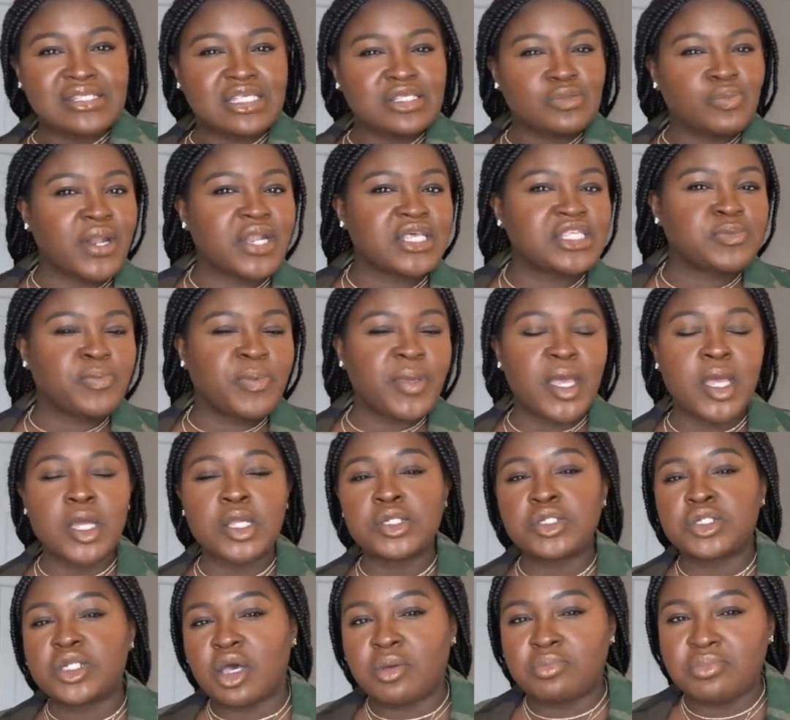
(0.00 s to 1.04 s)
is what is
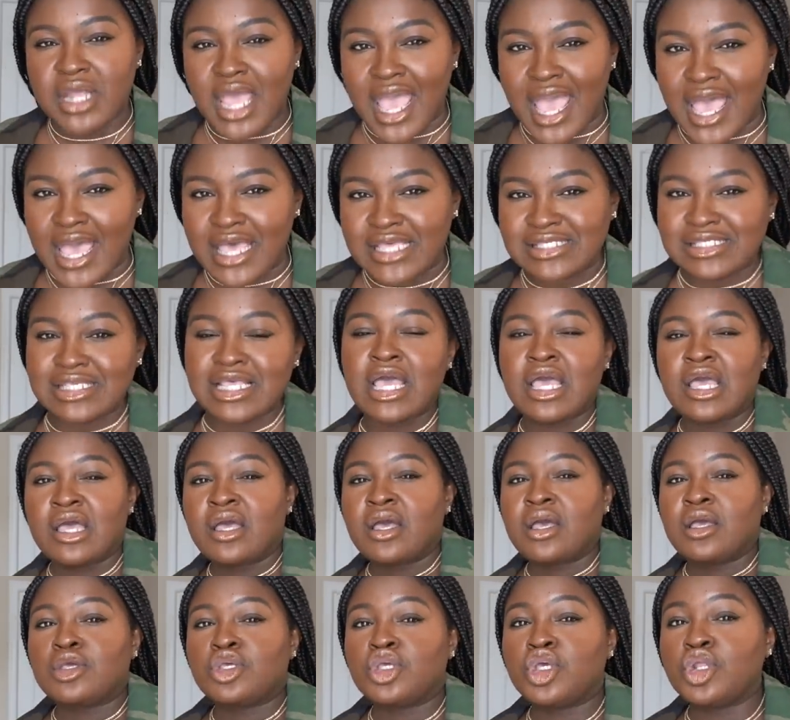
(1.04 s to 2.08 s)
being dubbed as
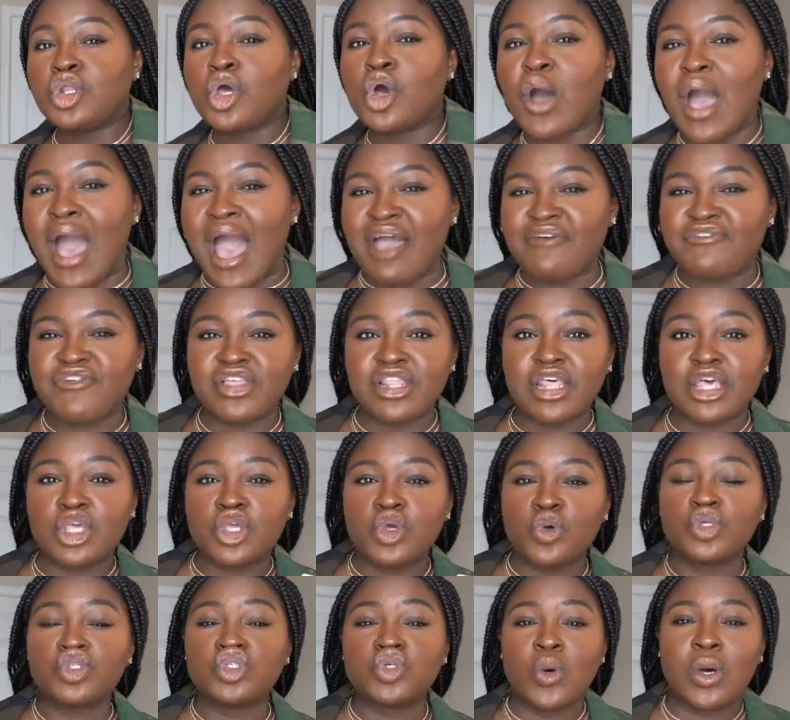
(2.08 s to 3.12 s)
you know, I feel like
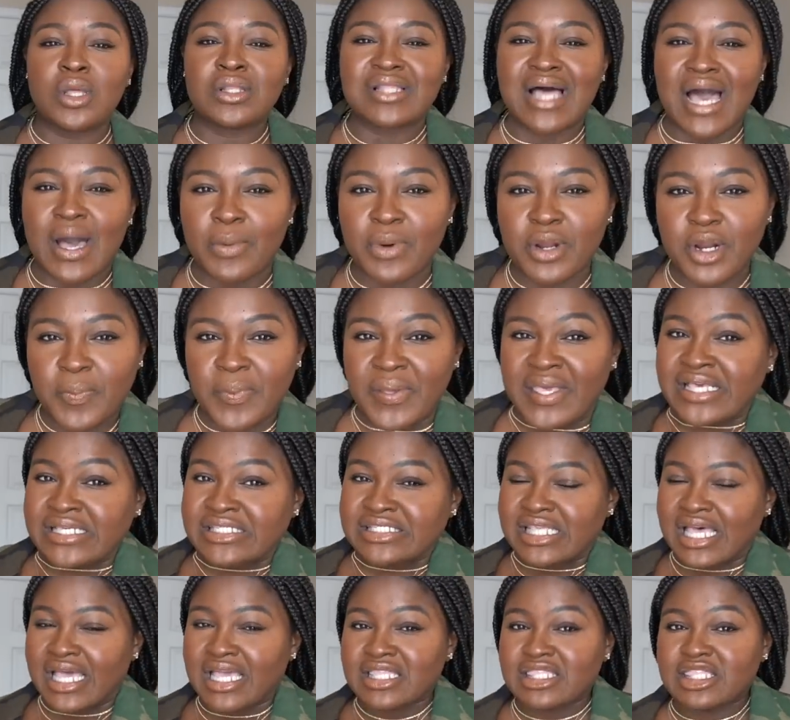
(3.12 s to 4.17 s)
you could do a lot with a
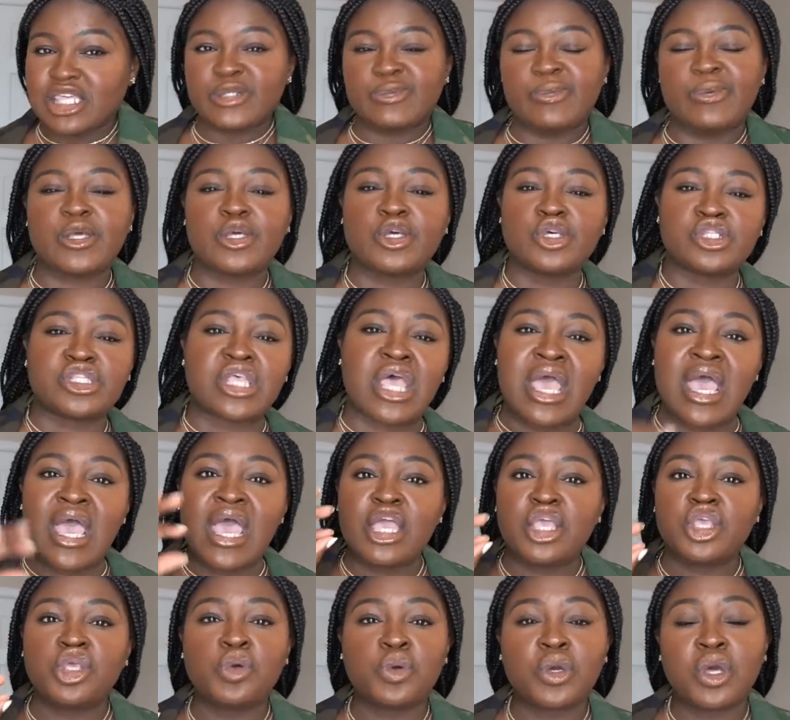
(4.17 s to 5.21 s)
piece like this because
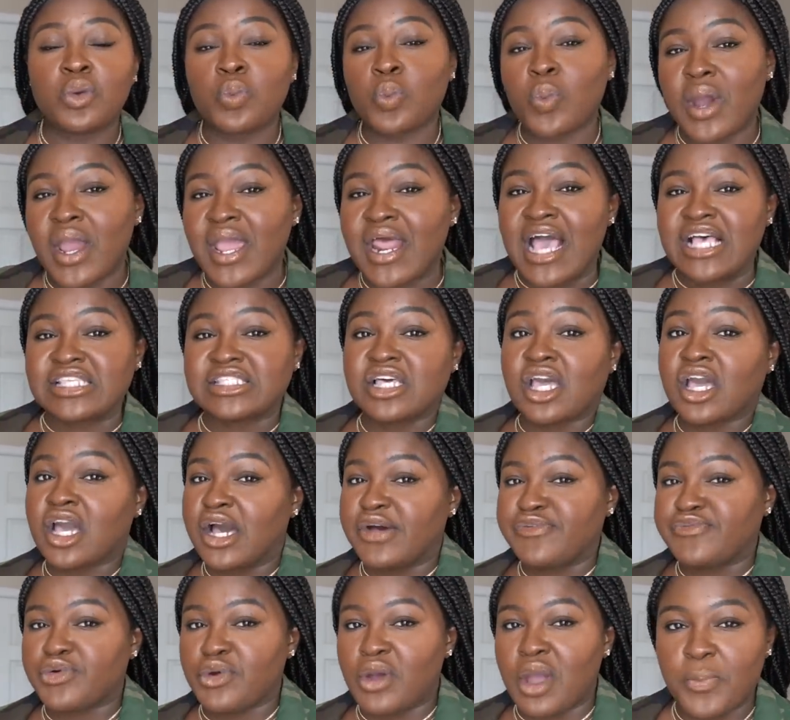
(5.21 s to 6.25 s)
you can wear it as a
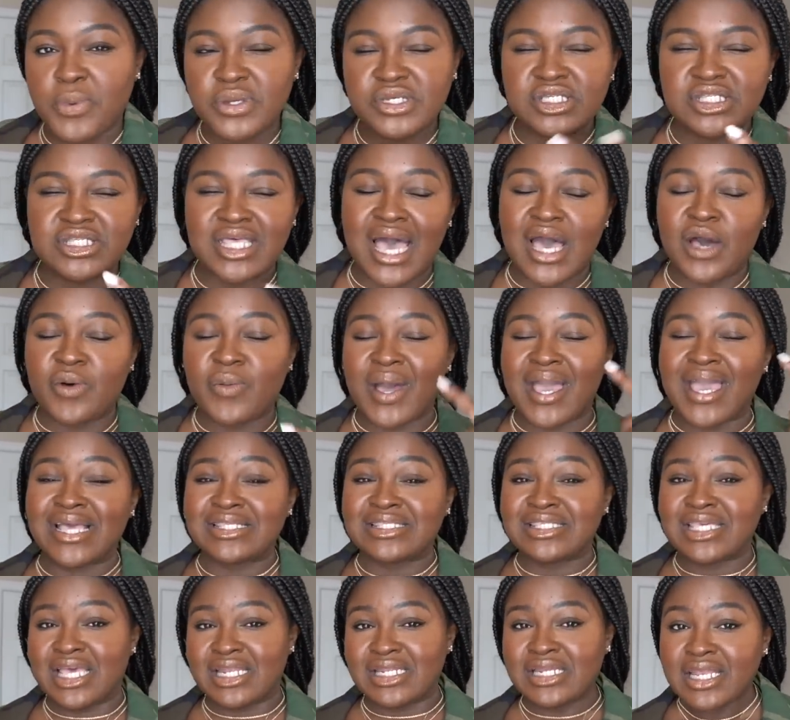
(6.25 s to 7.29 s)
cover up, which is how I
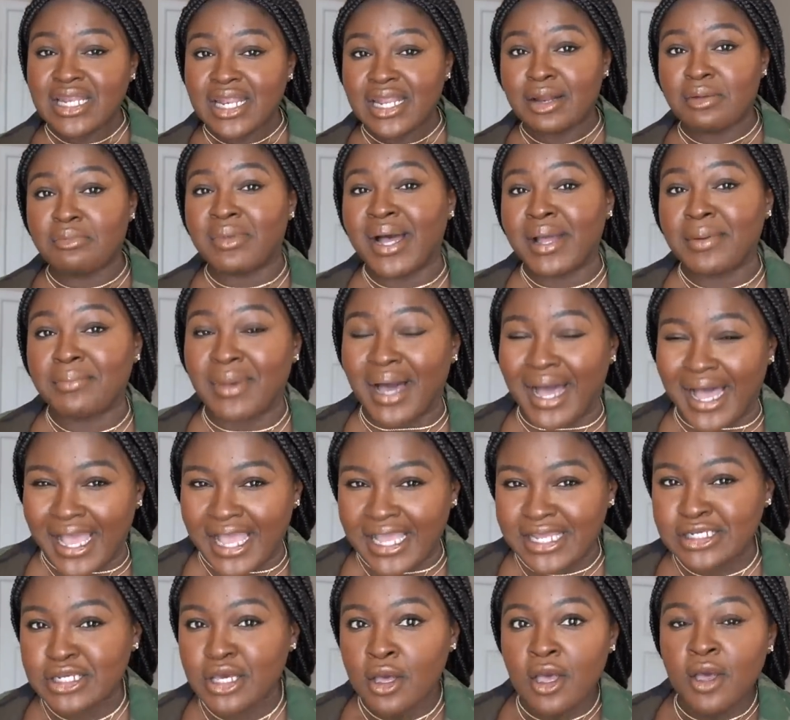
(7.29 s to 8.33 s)
intended it in my
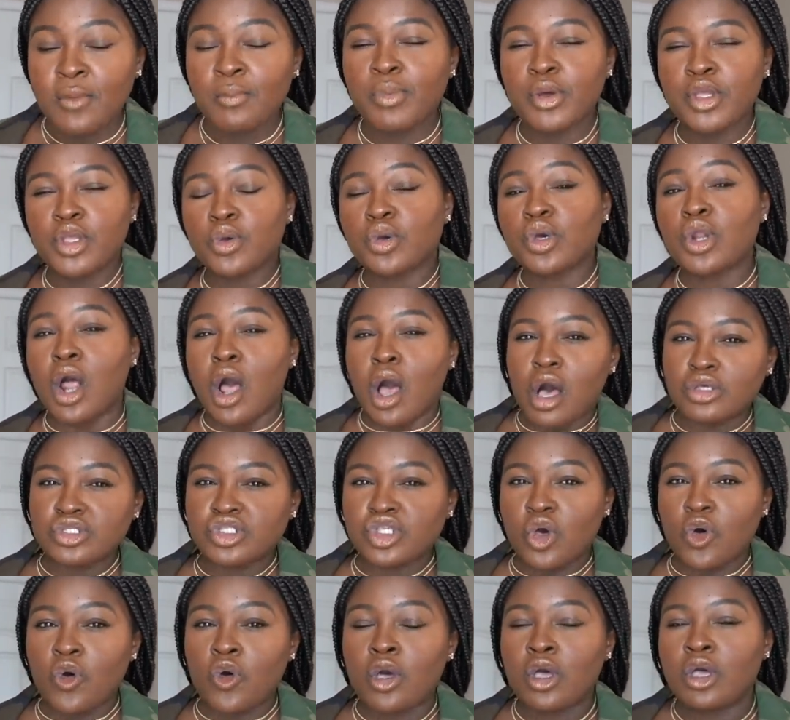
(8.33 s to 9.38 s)
mind. But you could
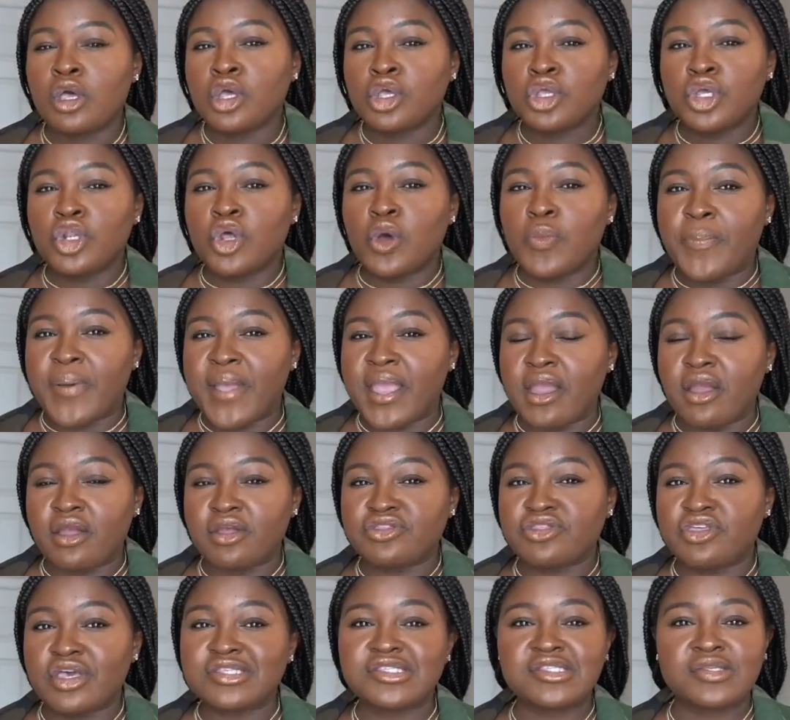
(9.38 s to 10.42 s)
also, you know, pair
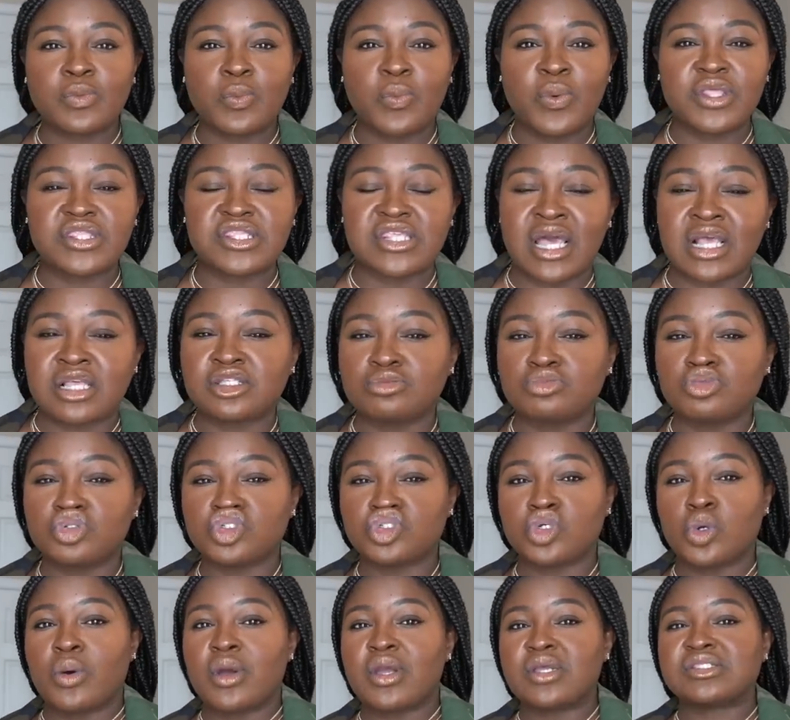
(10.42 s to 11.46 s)
this with like some
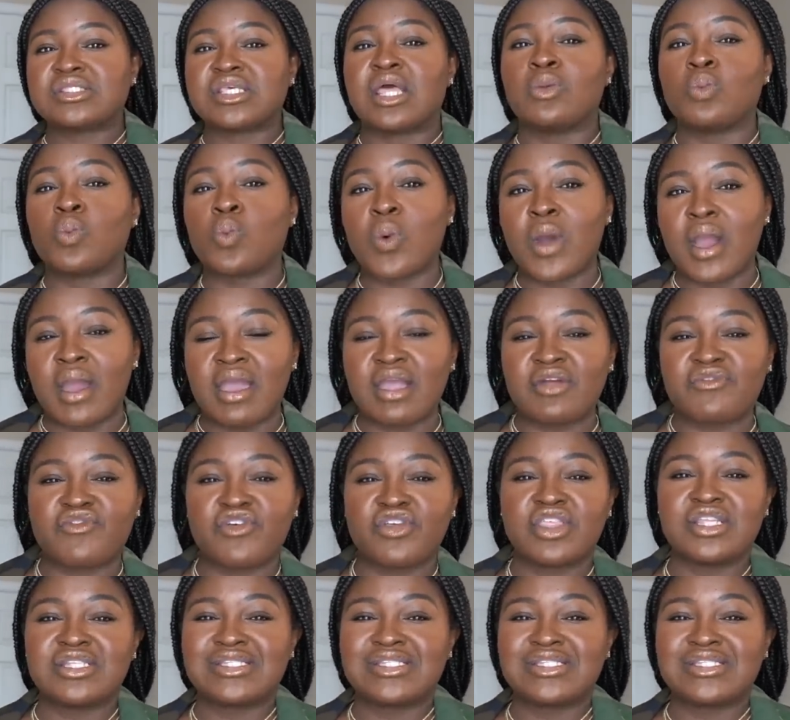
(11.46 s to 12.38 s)
shorts and wear it for the